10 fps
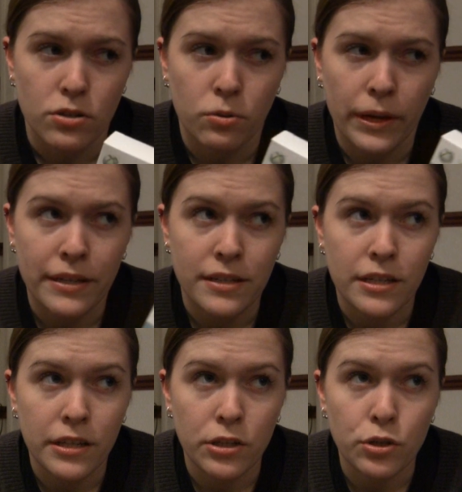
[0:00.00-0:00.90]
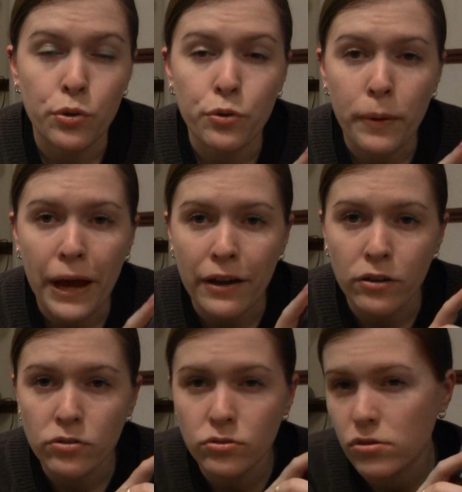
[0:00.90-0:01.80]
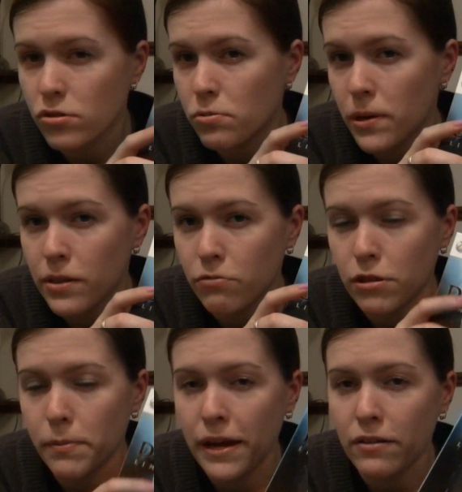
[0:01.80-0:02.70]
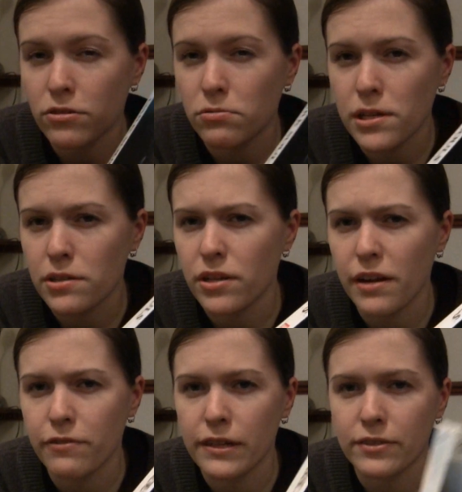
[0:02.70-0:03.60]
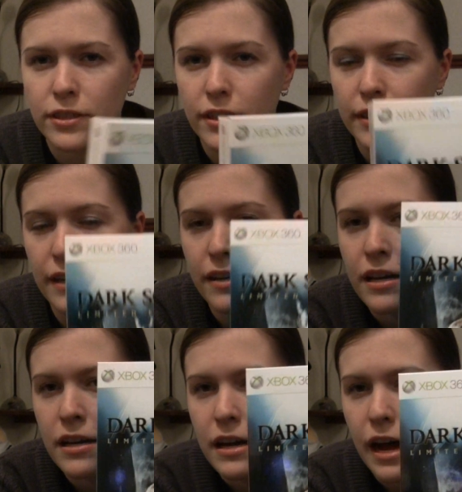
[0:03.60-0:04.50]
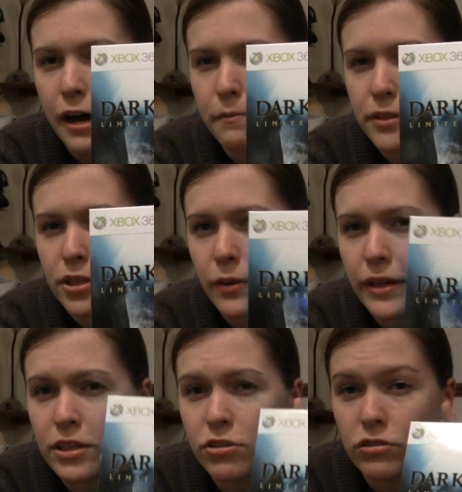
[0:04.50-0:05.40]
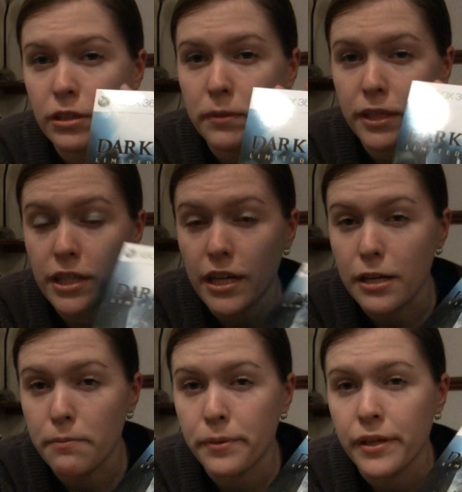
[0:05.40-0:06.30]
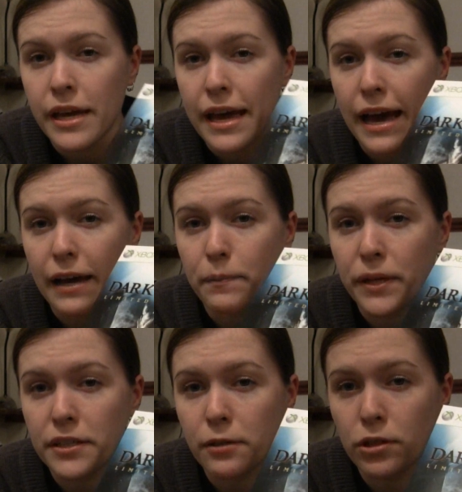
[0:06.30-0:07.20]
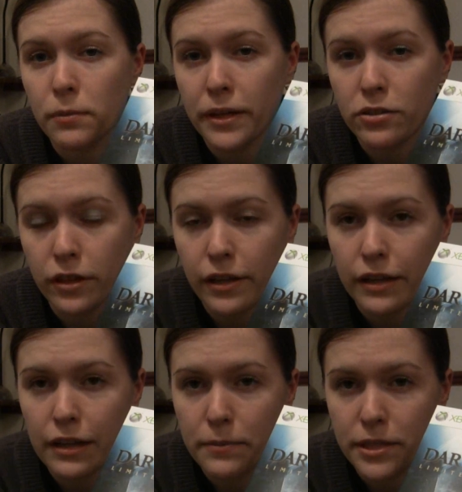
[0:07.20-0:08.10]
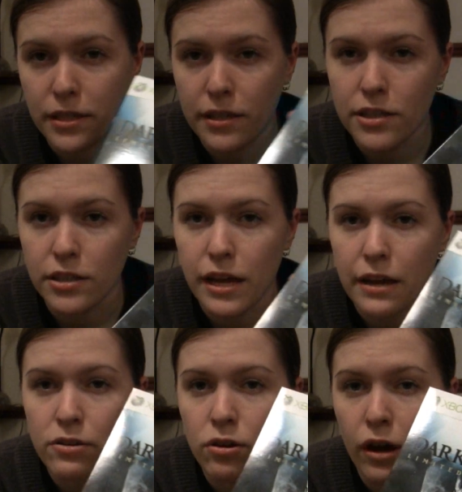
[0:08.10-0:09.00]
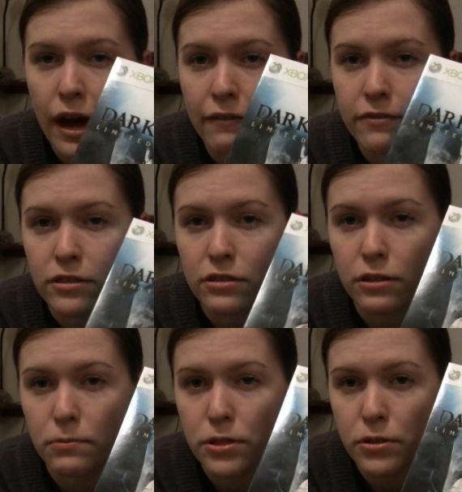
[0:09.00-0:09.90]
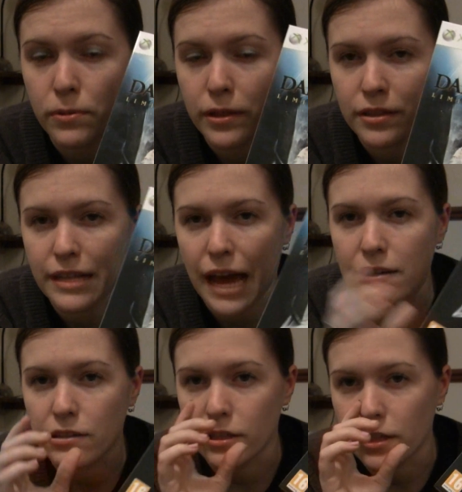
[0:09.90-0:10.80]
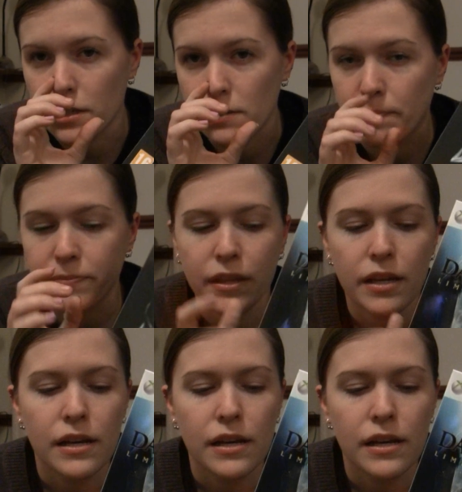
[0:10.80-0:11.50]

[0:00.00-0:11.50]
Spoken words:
£22 or £23, £22.95, something like that. So extremely cheap, and because I wanted to make sure I get the limited edition and not have to deal with the standard edition.